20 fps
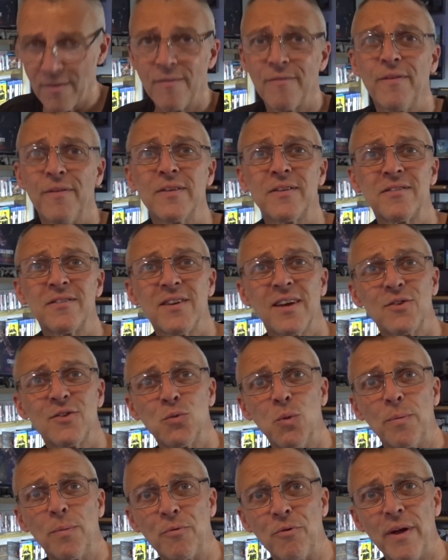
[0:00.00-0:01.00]
if I decide
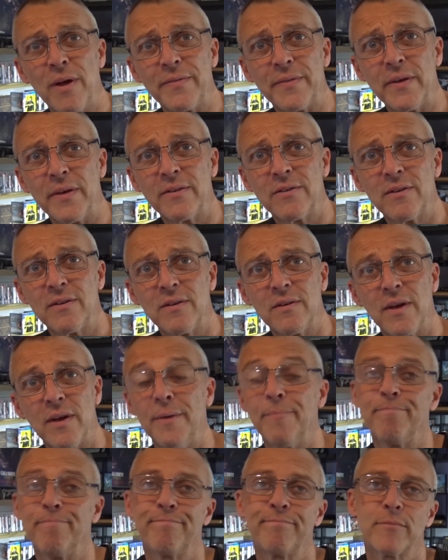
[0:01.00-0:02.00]
to upgrade this,
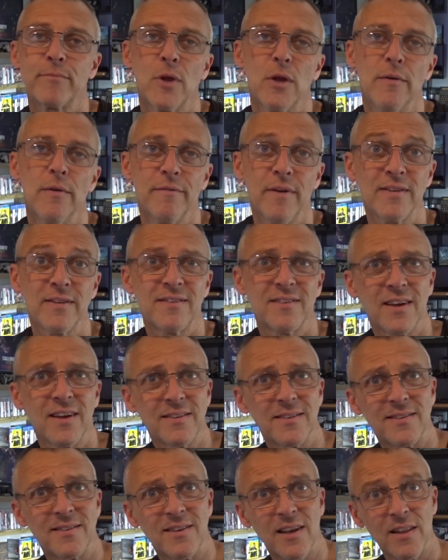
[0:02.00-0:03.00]
if I
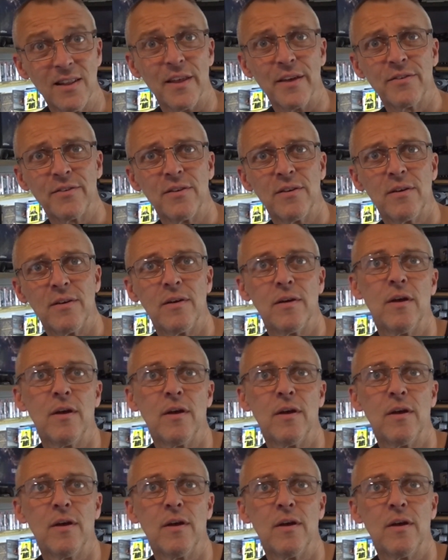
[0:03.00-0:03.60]
decide to sell this